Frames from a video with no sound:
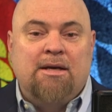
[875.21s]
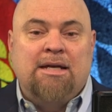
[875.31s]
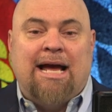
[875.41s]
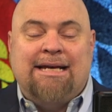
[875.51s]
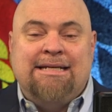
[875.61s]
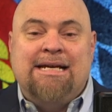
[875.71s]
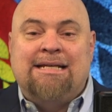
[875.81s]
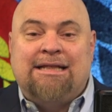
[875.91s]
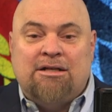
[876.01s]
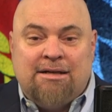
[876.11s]
The idea
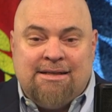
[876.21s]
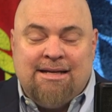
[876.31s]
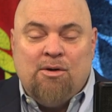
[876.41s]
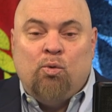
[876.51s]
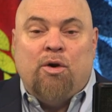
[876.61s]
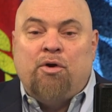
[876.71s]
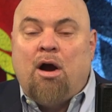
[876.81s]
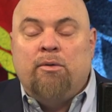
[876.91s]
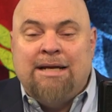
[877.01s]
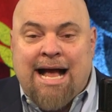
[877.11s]
that there, is, there
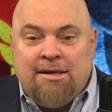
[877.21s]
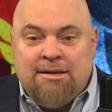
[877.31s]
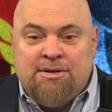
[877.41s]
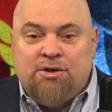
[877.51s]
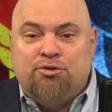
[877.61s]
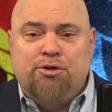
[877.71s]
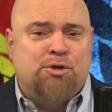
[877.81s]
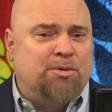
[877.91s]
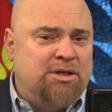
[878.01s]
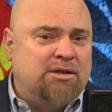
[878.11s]
are realities and truths,
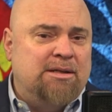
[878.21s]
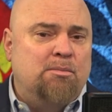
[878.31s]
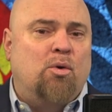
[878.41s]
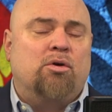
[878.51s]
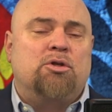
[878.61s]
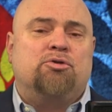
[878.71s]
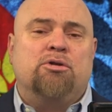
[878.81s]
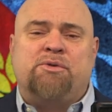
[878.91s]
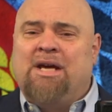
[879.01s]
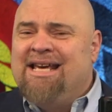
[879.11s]
particularly moral
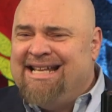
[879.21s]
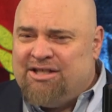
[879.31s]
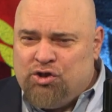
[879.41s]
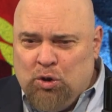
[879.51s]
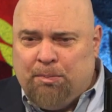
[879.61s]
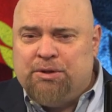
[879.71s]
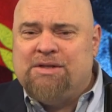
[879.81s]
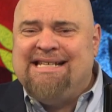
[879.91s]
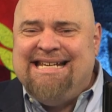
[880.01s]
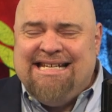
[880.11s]
truths, that
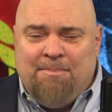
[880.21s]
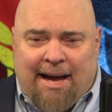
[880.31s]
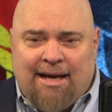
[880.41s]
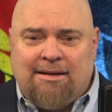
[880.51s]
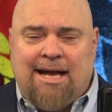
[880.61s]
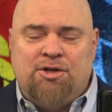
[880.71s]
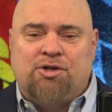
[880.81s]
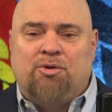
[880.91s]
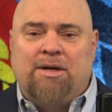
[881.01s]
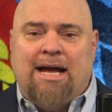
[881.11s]
supersede
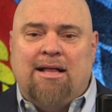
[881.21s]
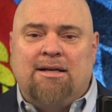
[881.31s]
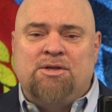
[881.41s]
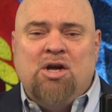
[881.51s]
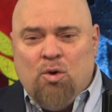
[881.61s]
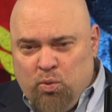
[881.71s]
biological realities.